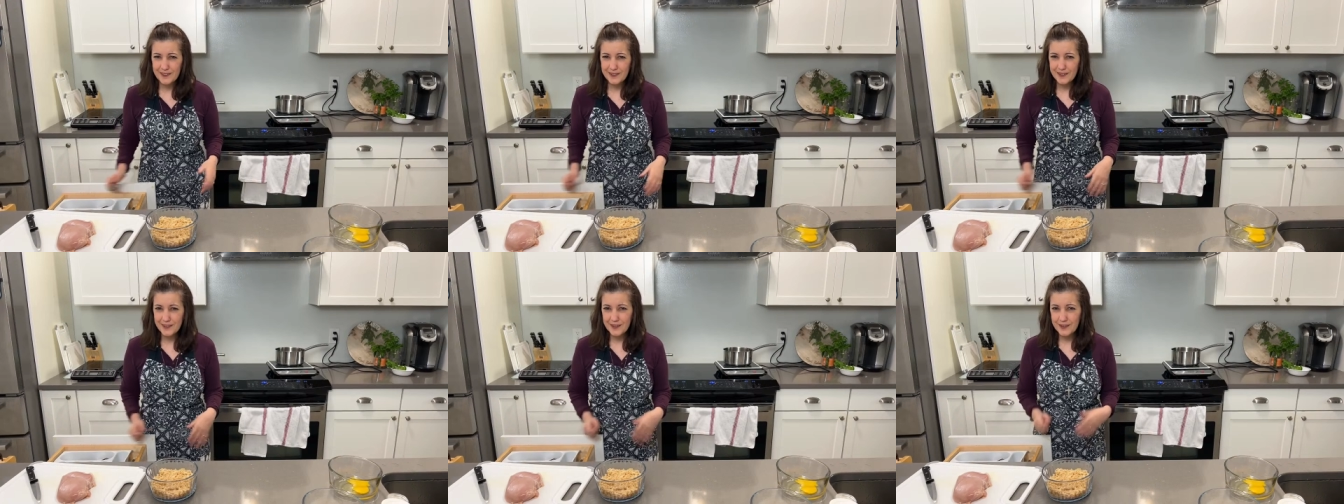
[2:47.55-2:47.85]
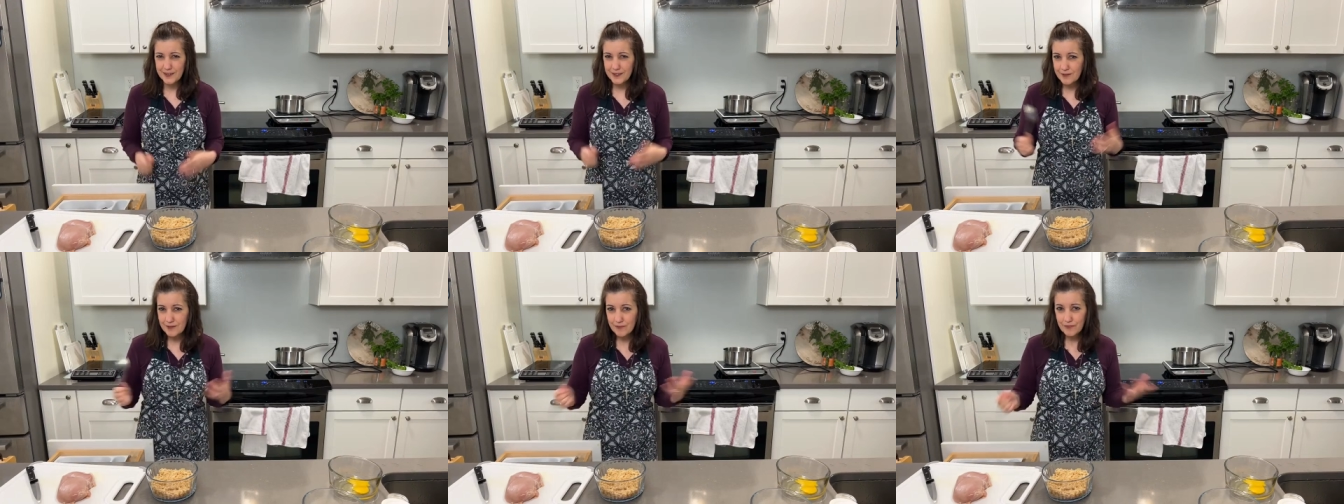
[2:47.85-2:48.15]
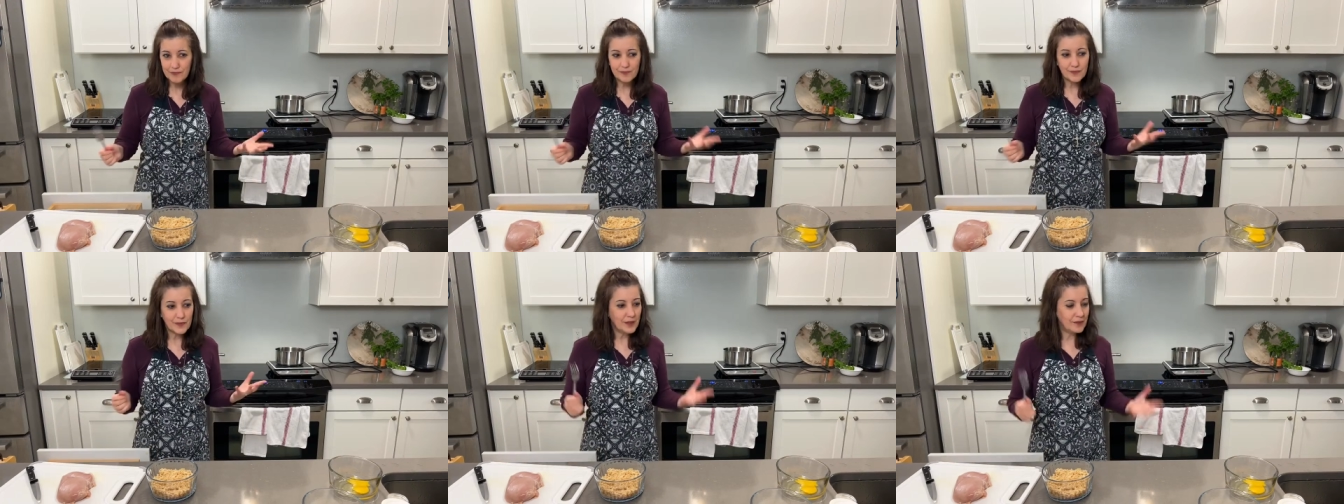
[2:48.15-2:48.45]
It's just
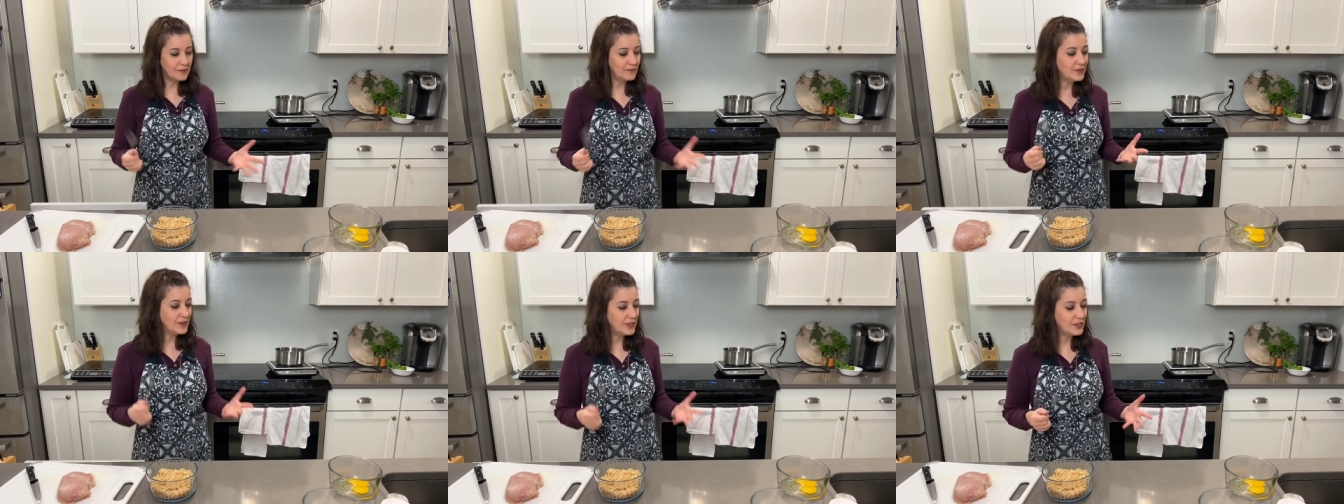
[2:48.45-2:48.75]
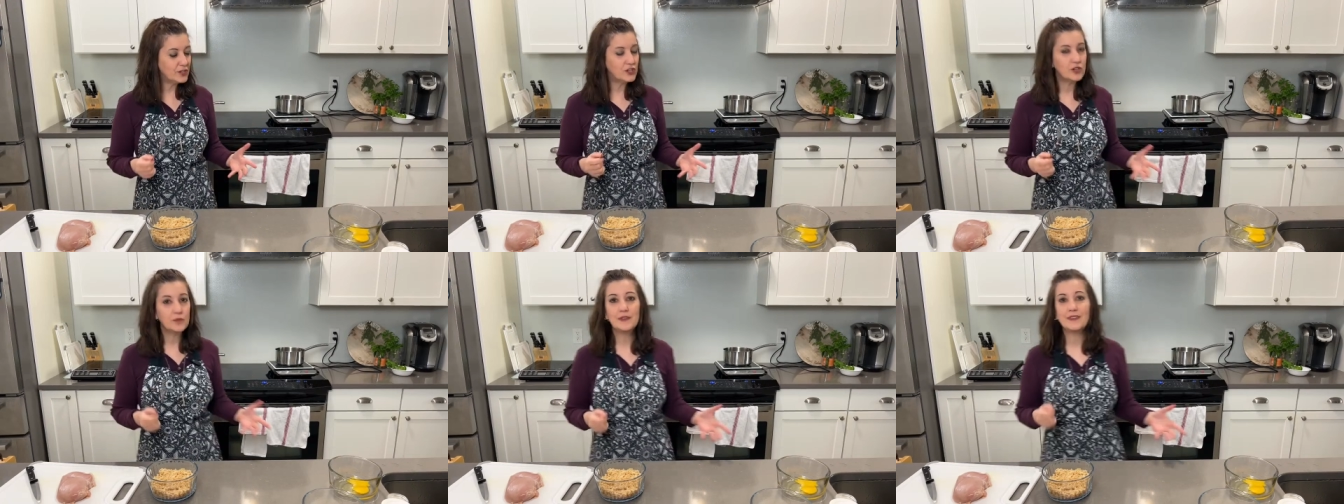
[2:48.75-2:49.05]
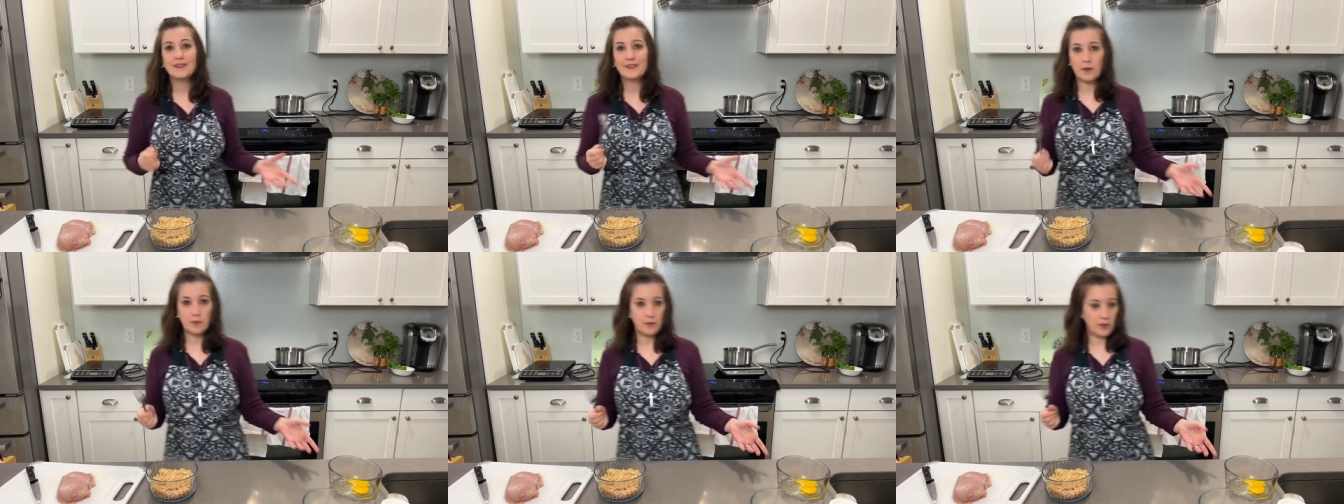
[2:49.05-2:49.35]
it should be
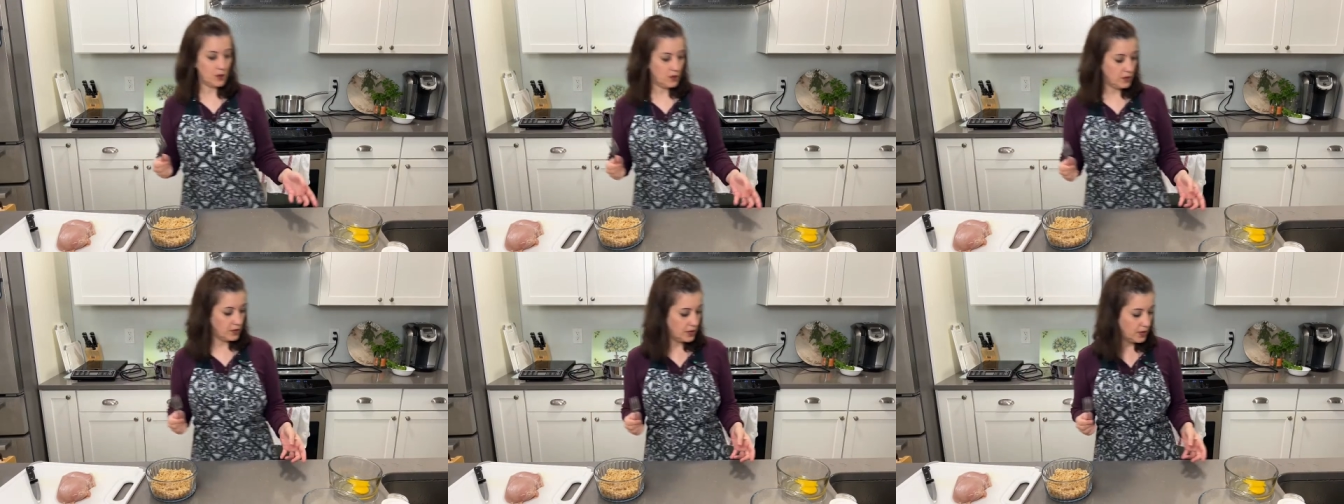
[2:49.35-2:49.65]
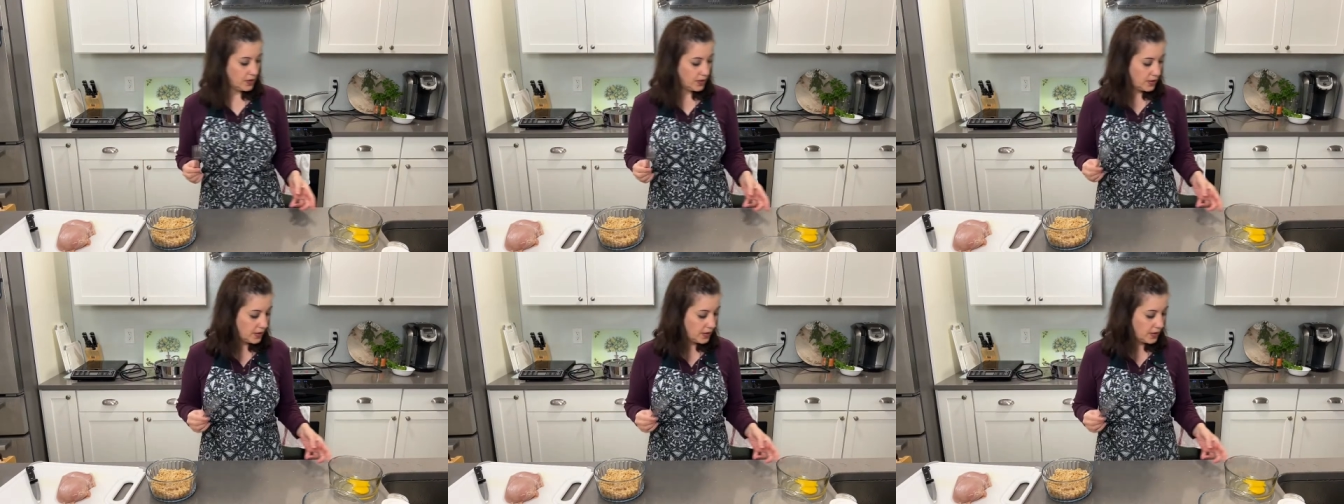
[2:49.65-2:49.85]
simple.